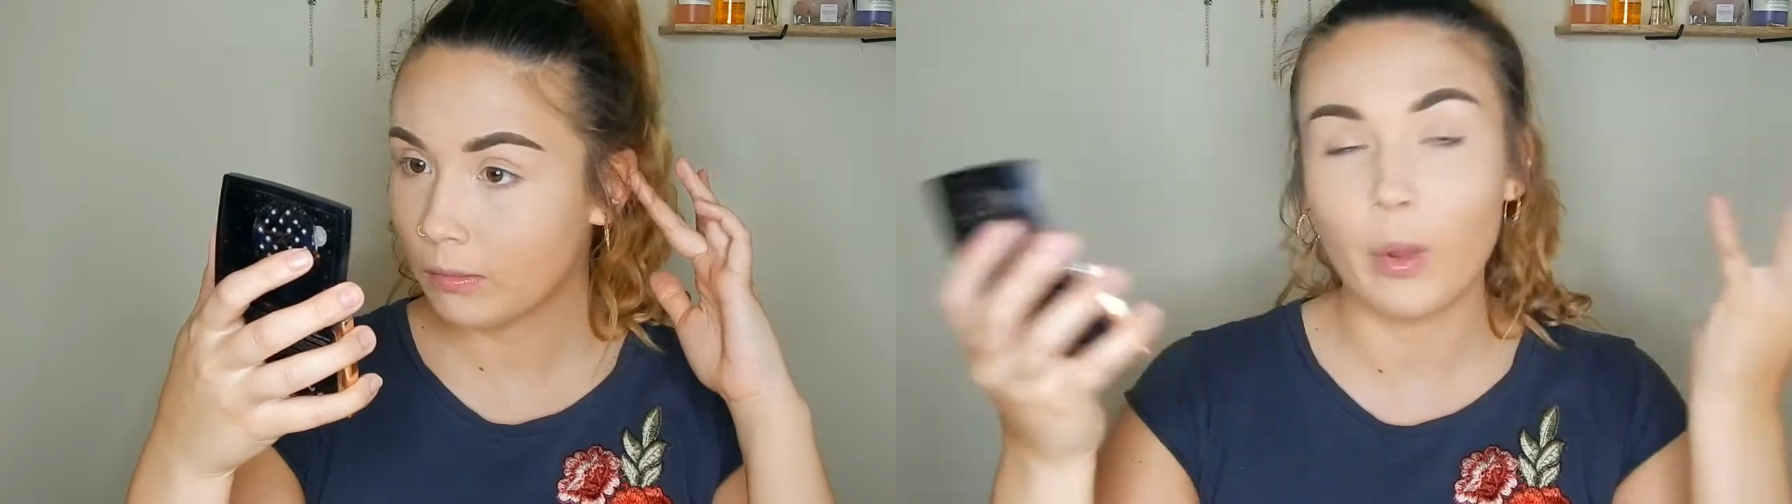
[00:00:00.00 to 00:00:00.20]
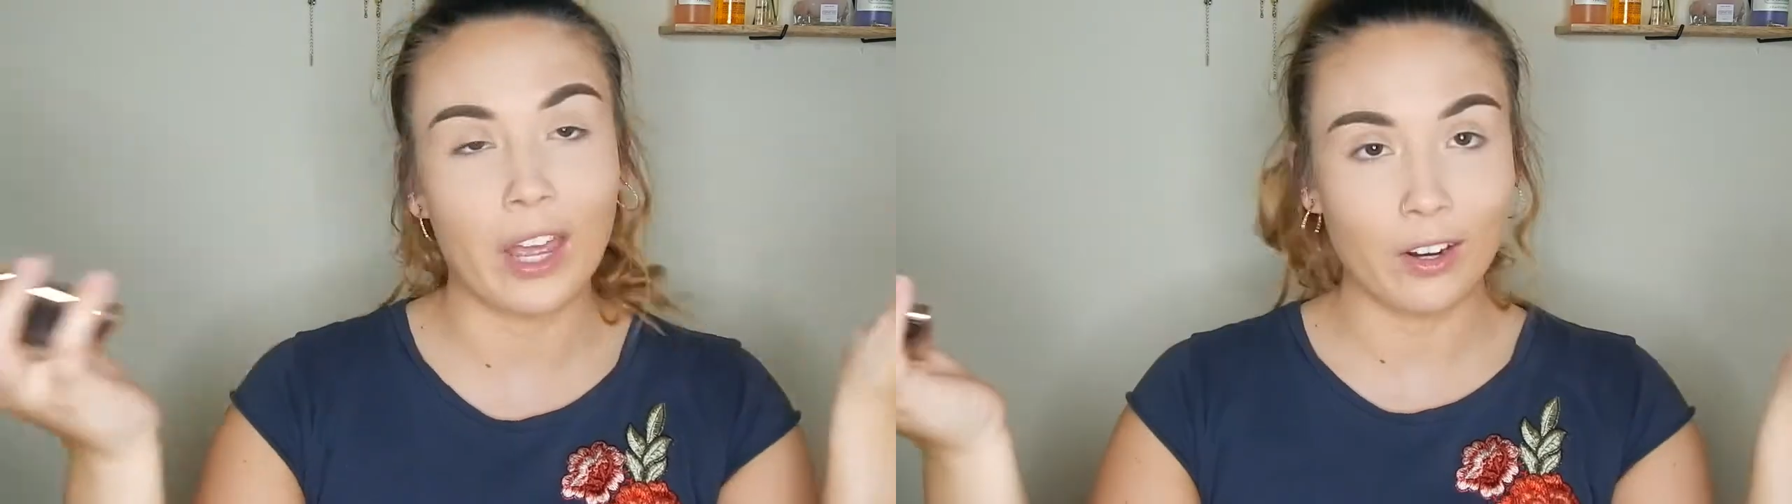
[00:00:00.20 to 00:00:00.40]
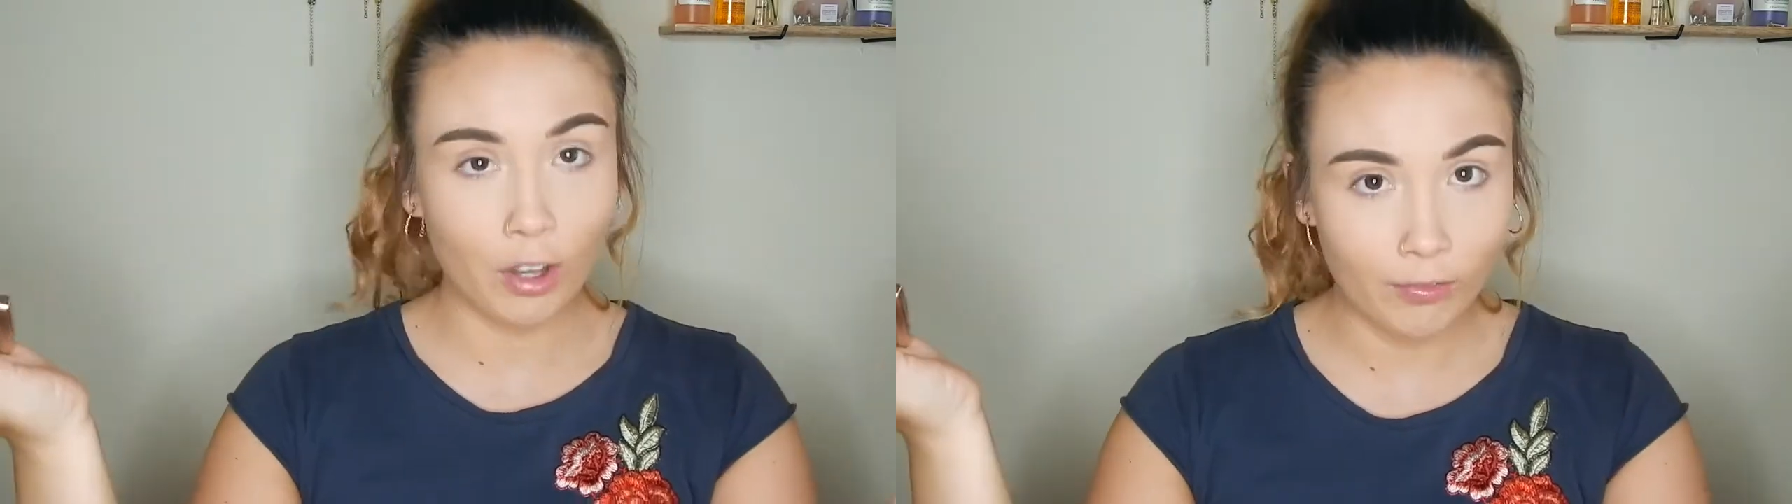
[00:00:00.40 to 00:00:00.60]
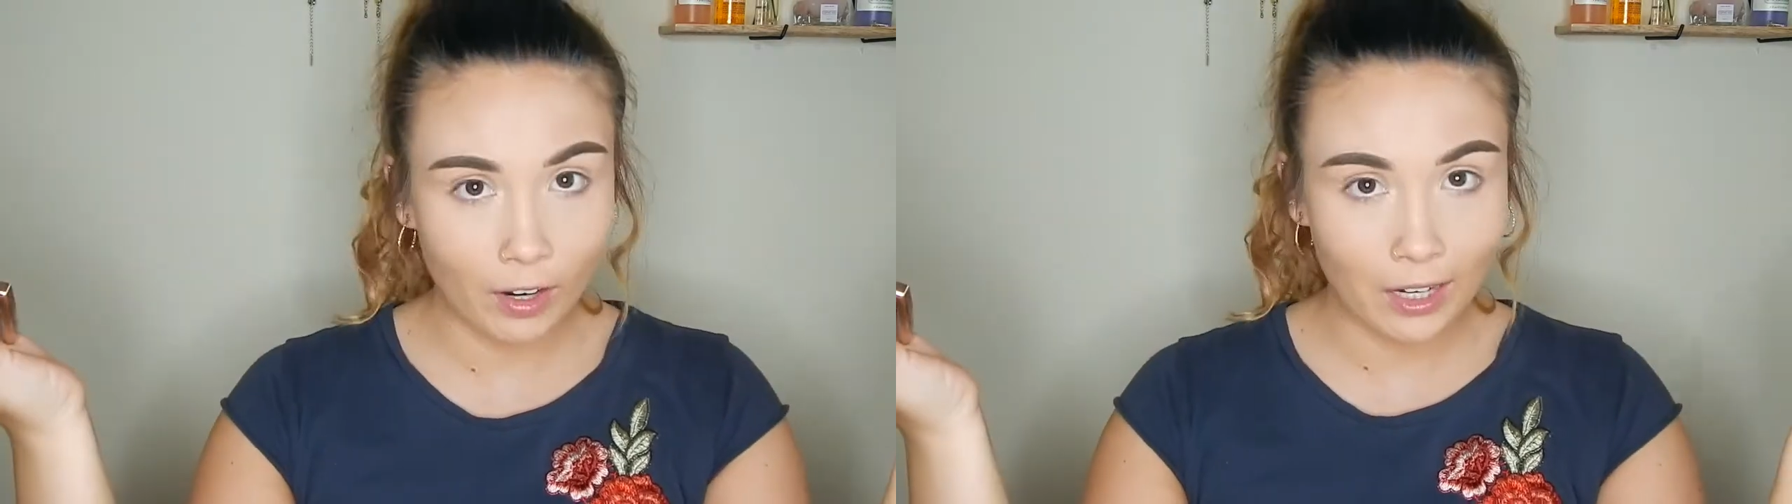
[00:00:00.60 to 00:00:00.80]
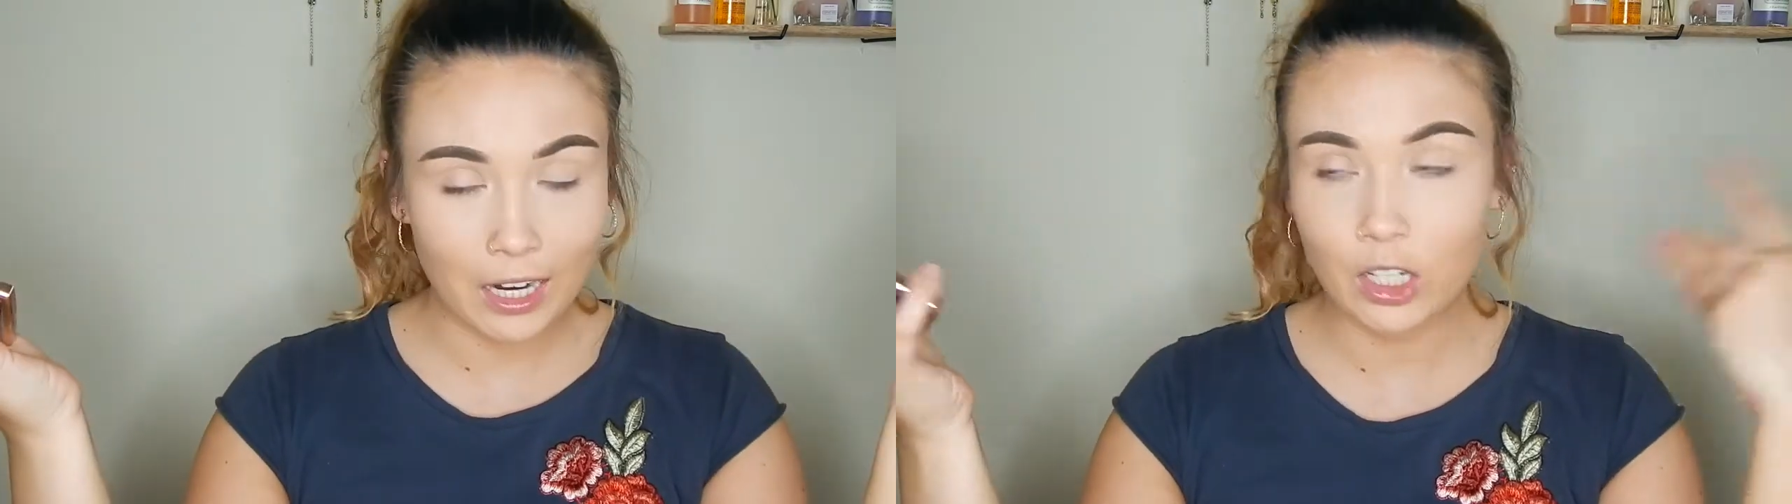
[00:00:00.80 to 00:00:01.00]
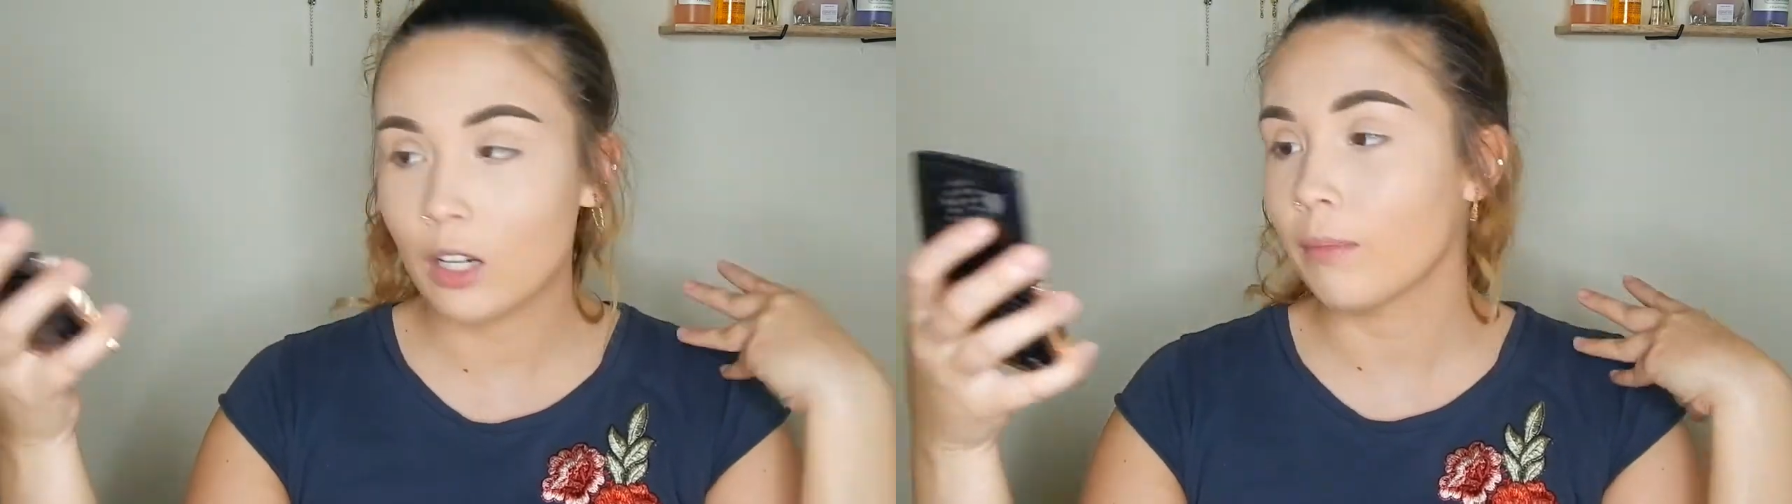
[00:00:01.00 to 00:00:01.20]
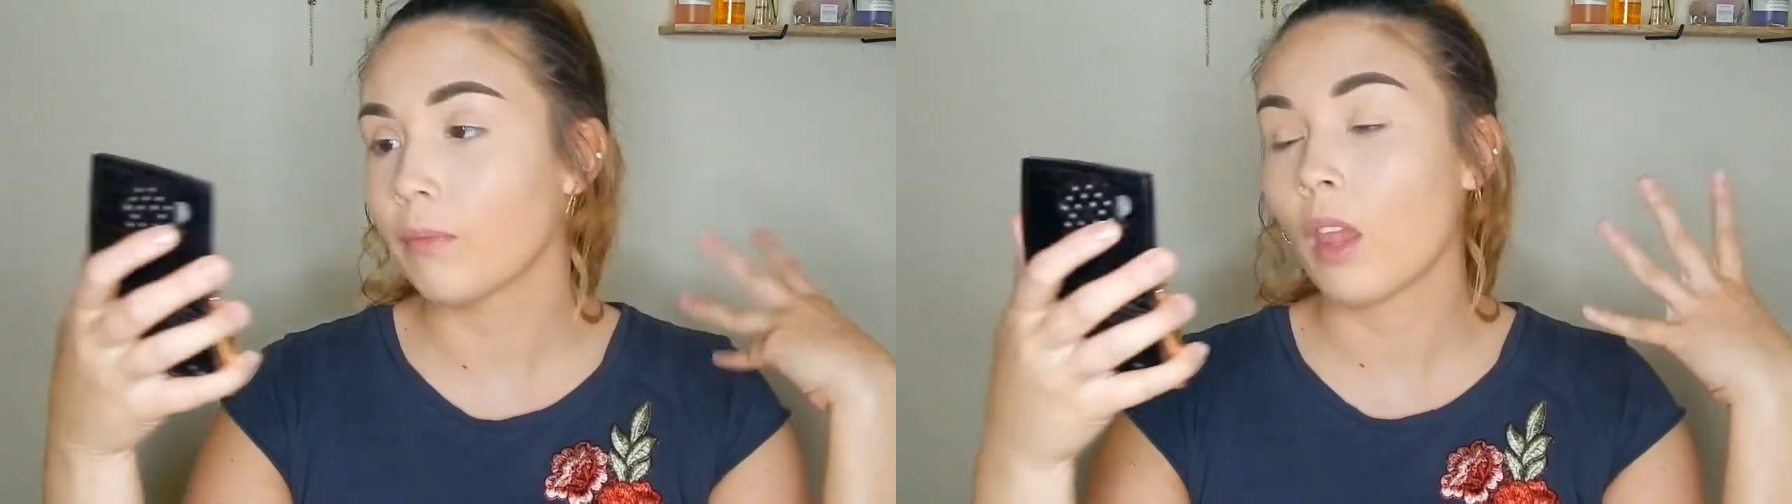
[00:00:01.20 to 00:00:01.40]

We had a good foundation,